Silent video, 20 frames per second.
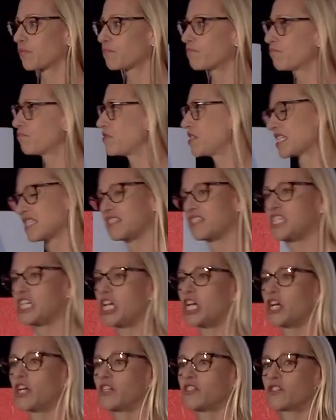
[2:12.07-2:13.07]
six
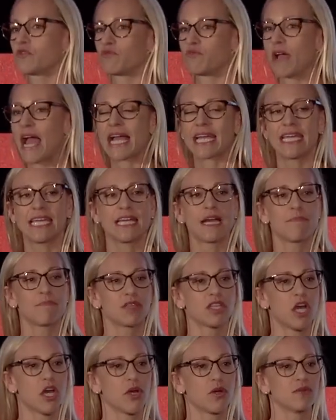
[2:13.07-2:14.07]
years racking up
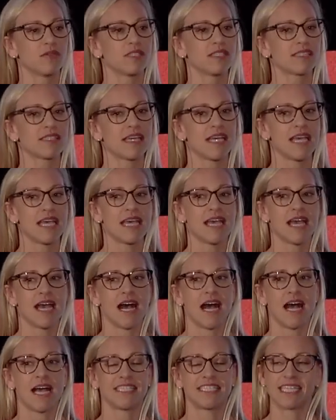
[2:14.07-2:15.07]
loans
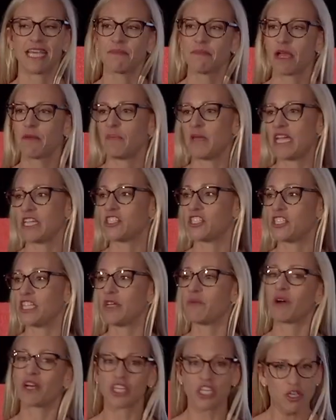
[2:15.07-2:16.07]
uh, to get my PhD
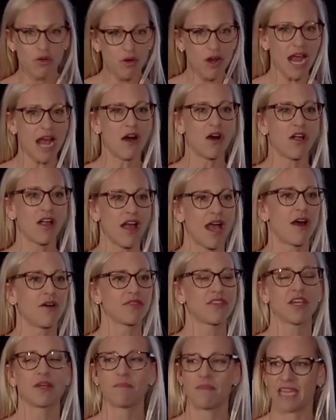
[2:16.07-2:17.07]
while you were all out
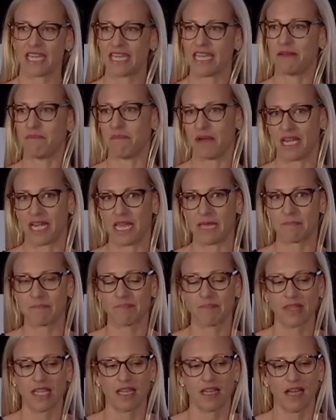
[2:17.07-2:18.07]
there making money.
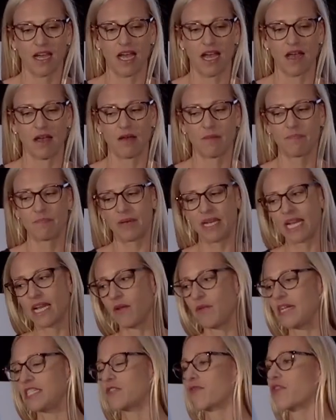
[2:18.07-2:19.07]
Uh, but
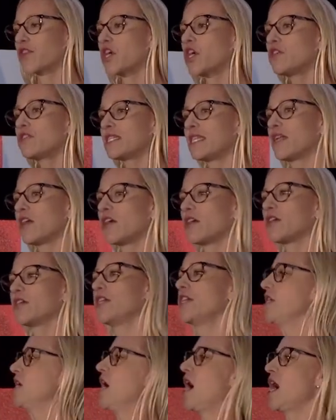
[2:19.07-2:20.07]
anyways, for those that are
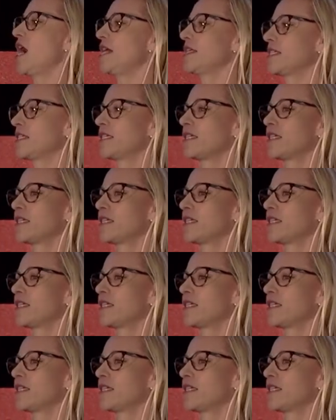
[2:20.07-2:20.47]
not